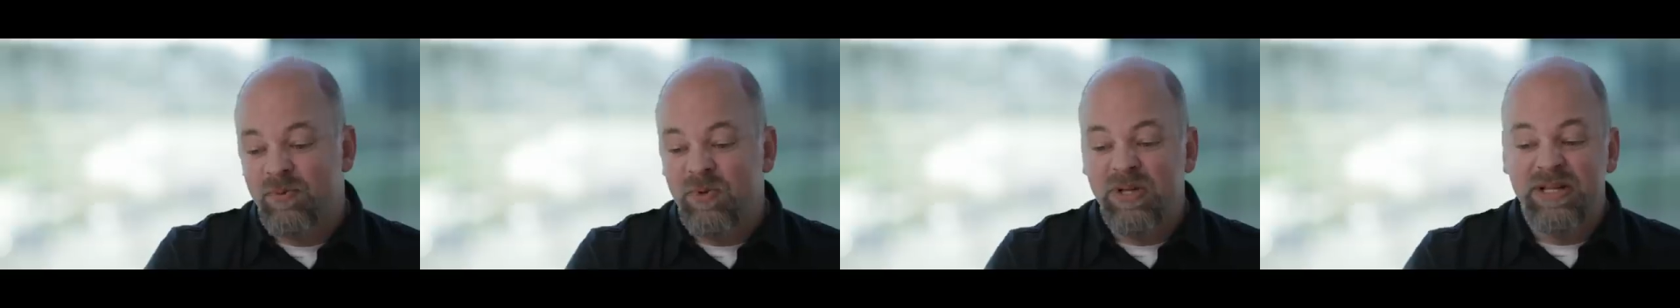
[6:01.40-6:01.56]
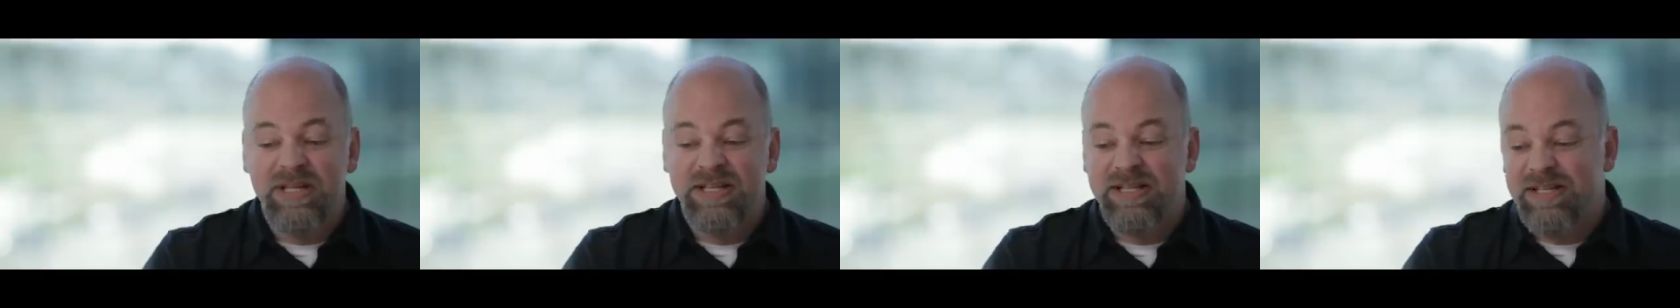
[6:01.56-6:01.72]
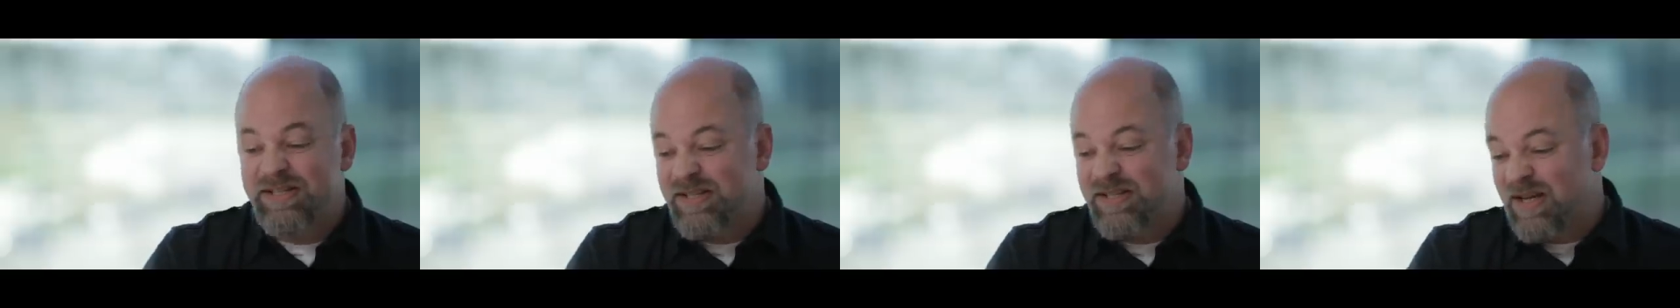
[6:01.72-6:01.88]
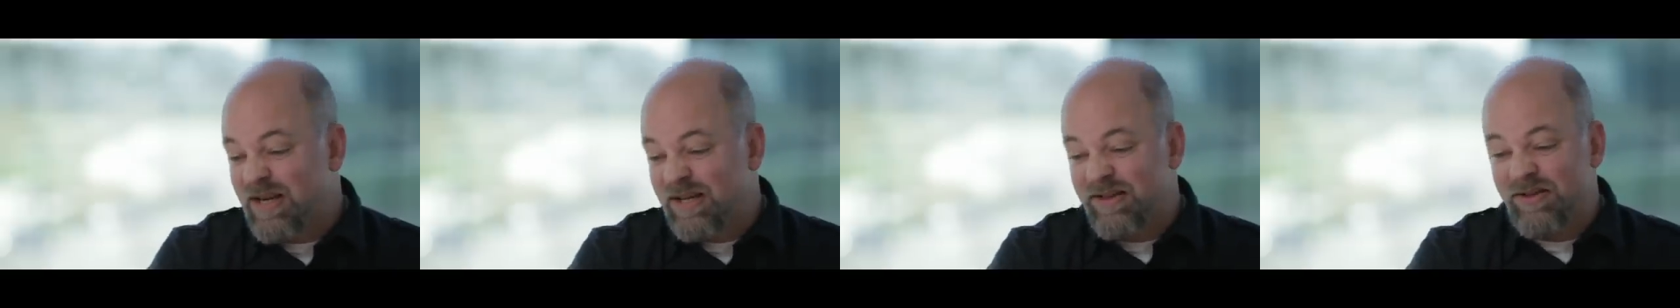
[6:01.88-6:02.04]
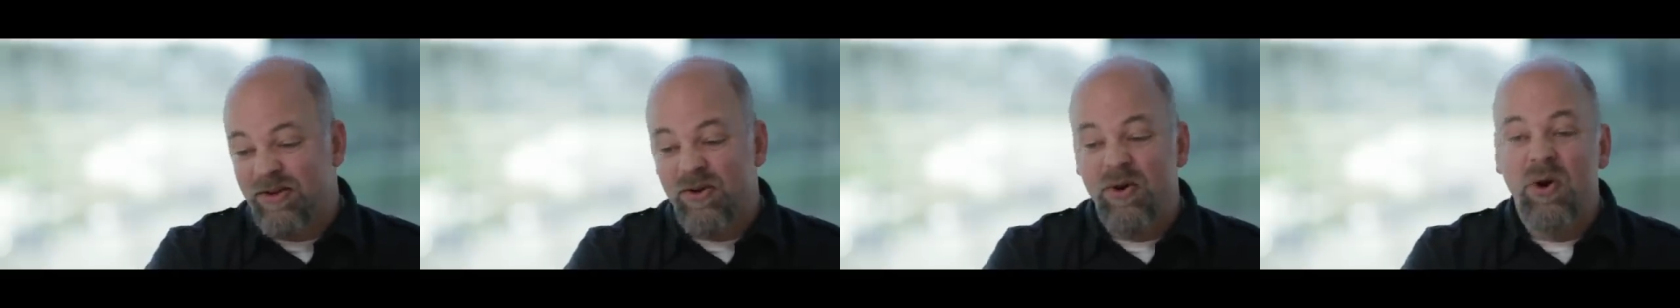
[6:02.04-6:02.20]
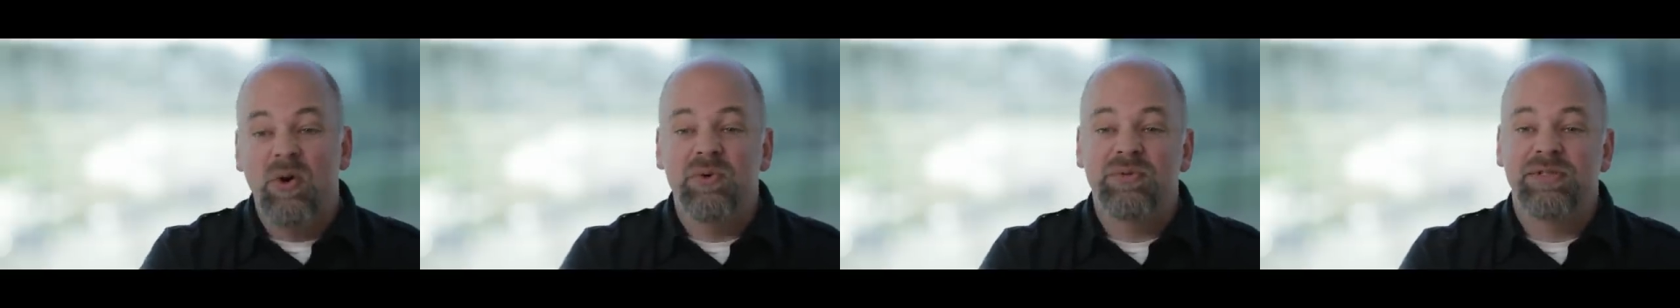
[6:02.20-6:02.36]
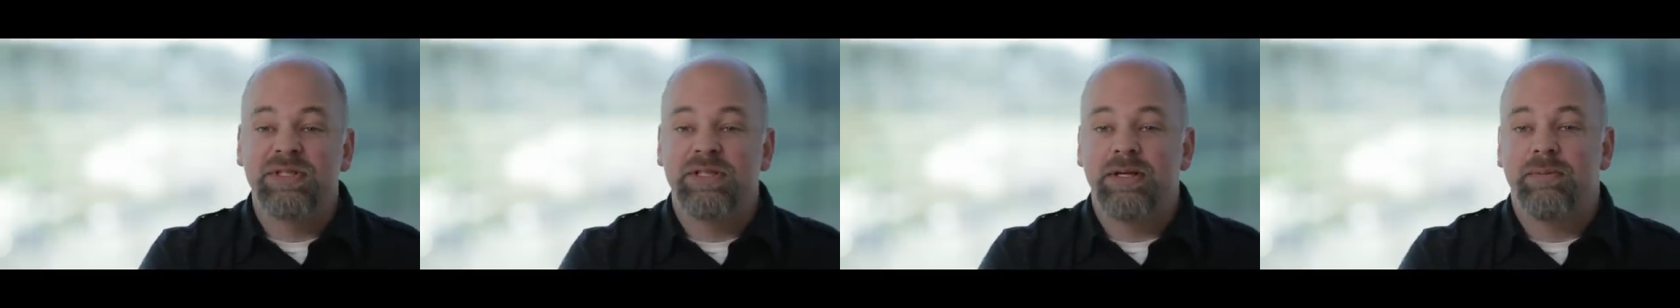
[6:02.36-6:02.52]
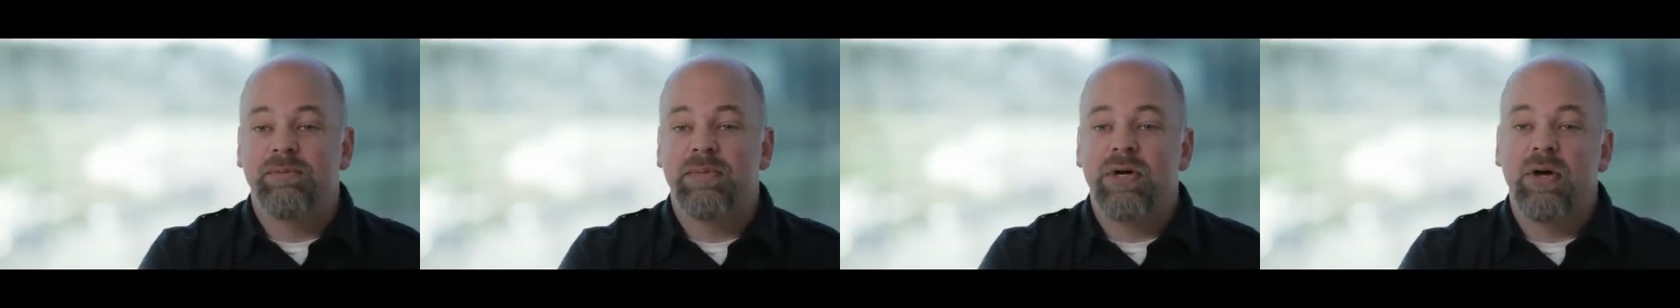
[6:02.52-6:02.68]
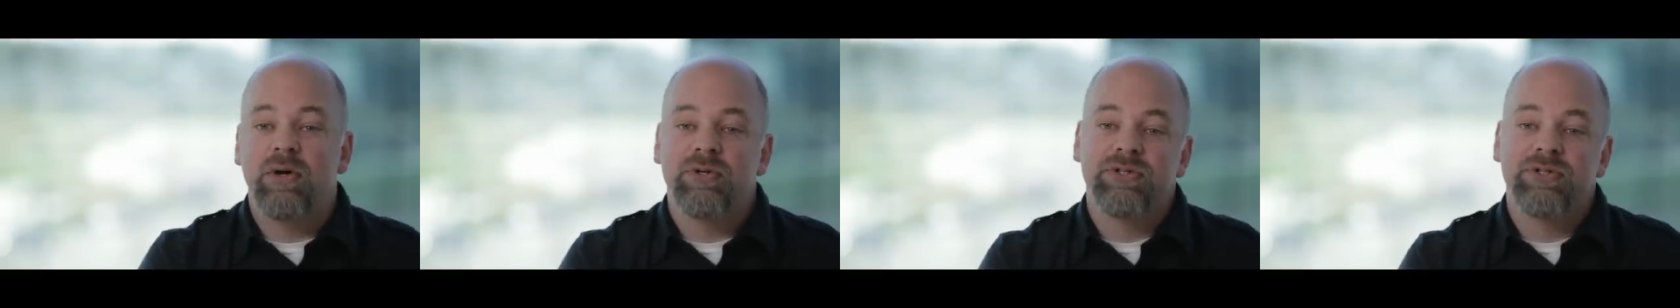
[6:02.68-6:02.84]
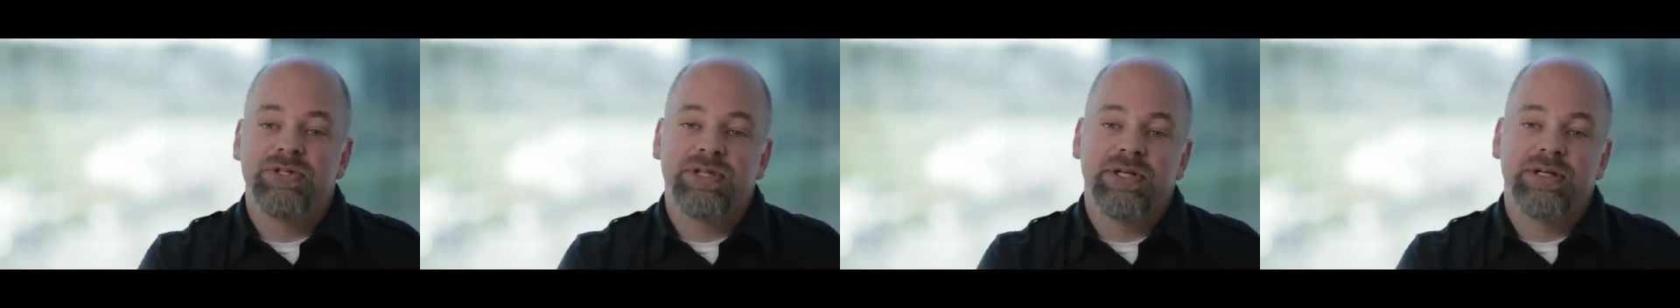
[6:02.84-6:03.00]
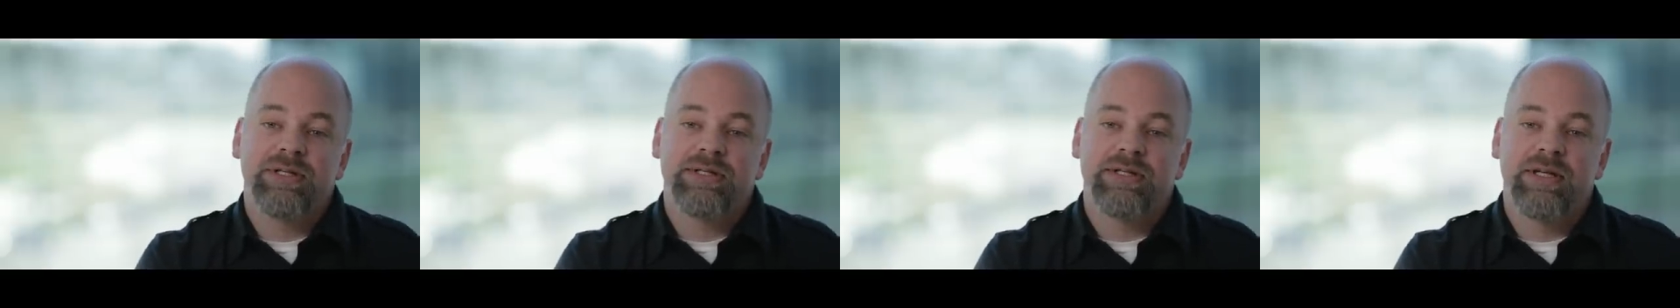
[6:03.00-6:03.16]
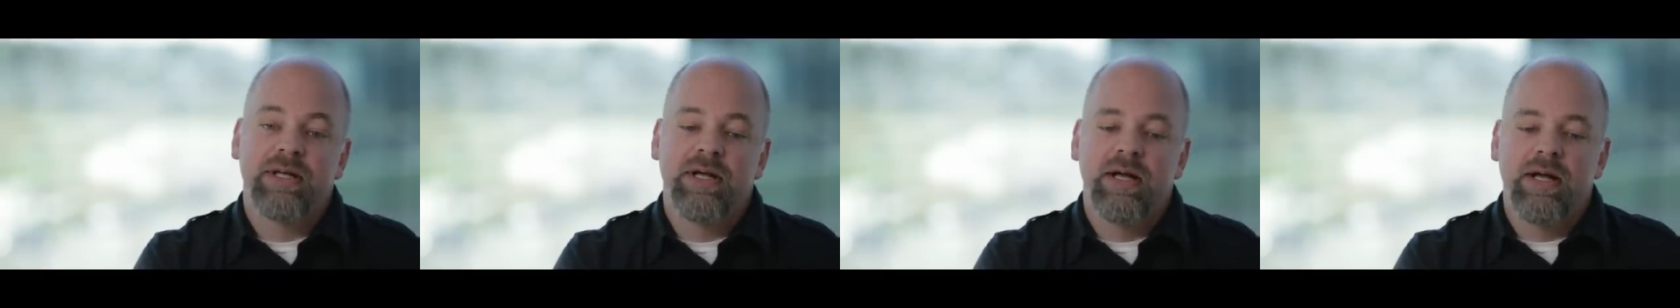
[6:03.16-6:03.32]
and really design their own sim
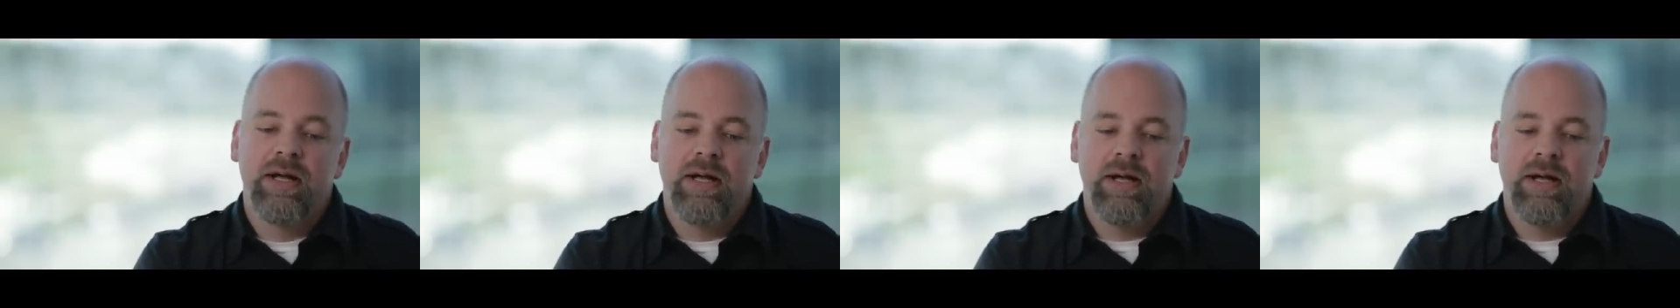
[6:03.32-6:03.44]
coaches